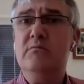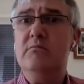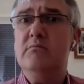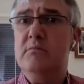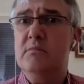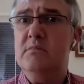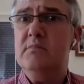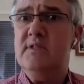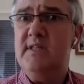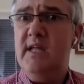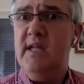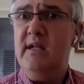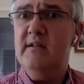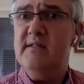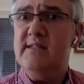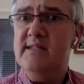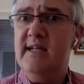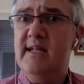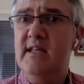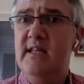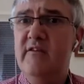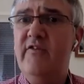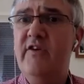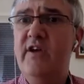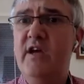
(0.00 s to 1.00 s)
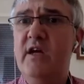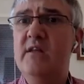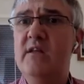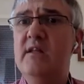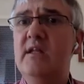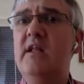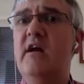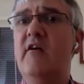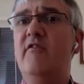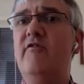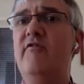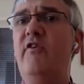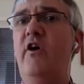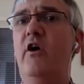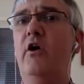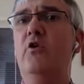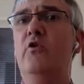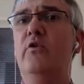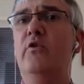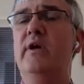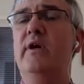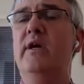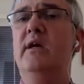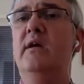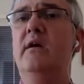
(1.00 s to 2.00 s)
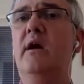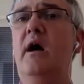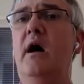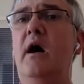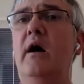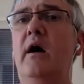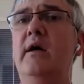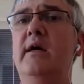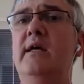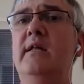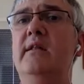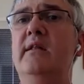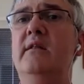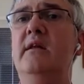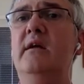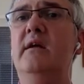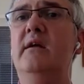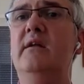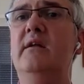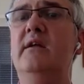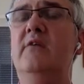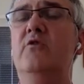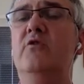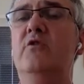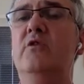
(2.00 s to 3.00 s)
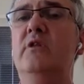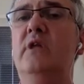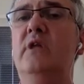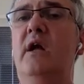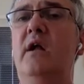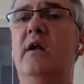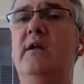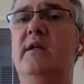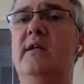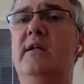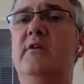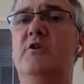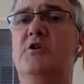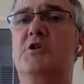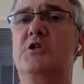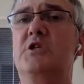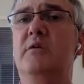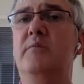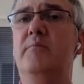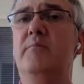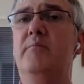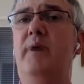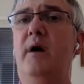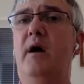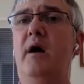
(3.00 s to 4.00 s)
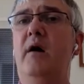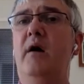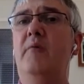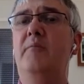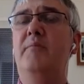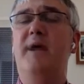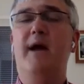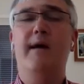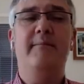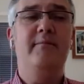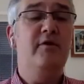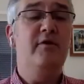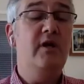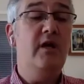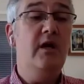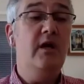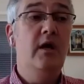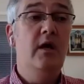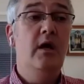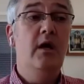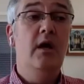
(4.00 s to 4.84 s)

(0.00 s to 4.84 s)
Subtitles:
still significant enough following in the Likud leadership primary.